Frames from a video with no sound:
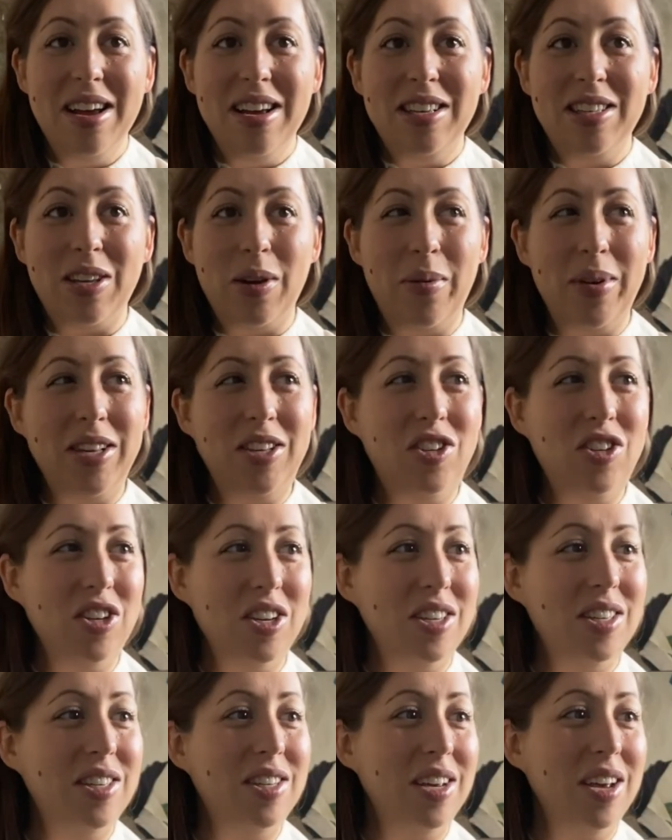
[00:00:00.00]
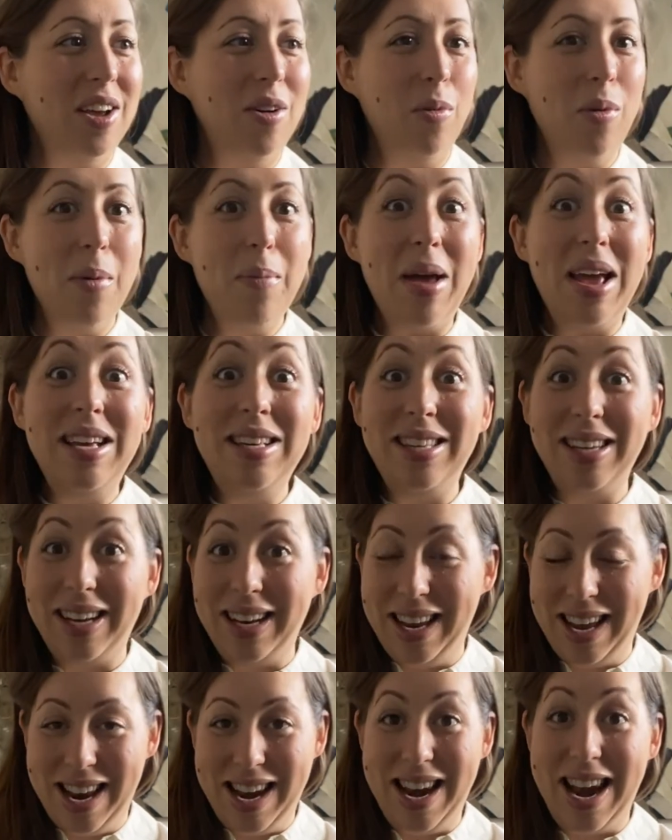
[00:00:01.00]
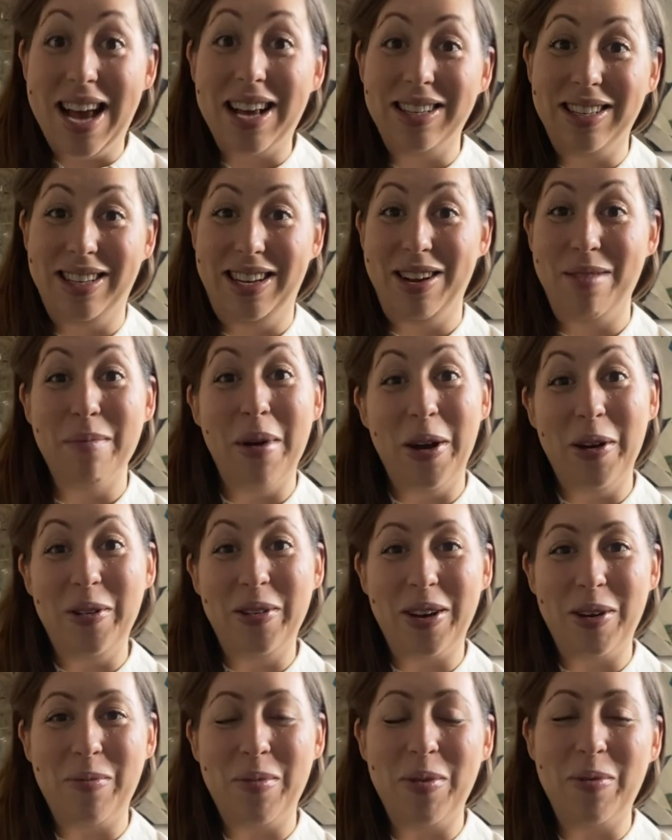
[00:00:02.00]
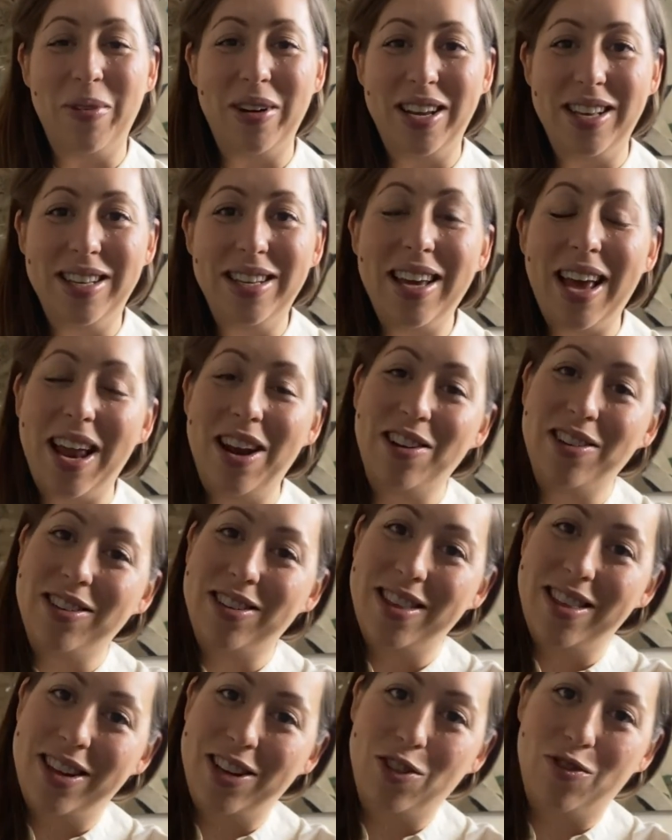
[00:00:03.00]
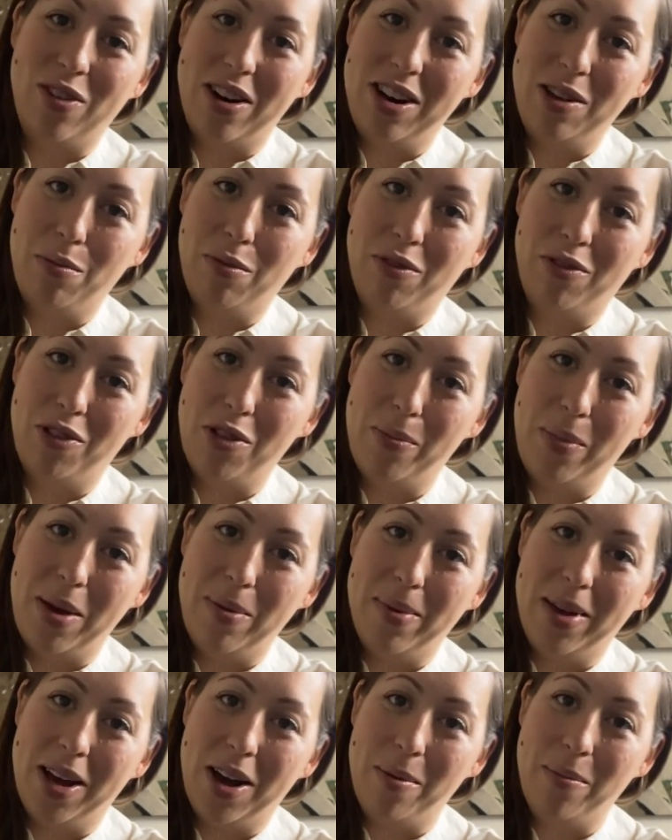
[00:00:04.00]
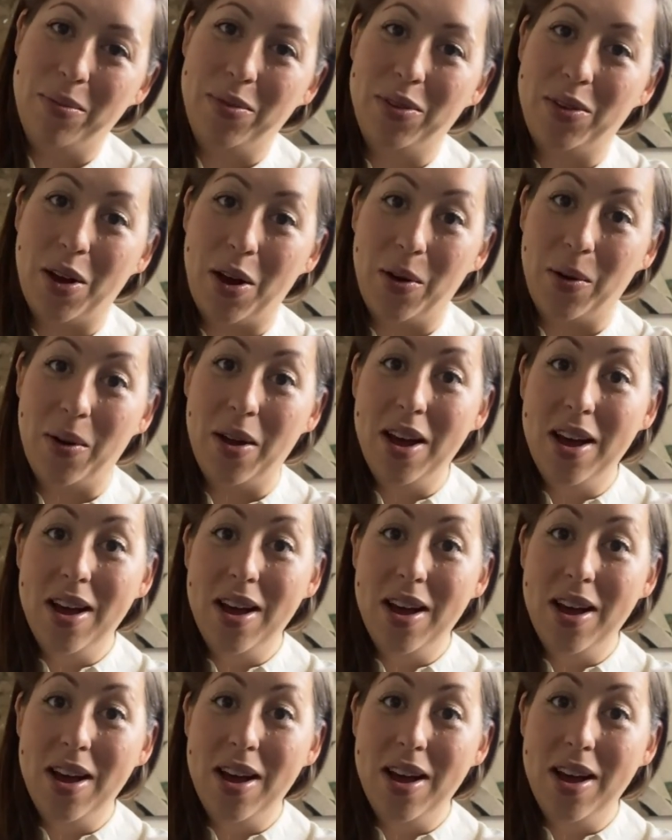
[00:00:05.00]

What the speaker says: So it's just, we're basically in nesting mode and we're wanting to get lots of things ready before the baby comes. So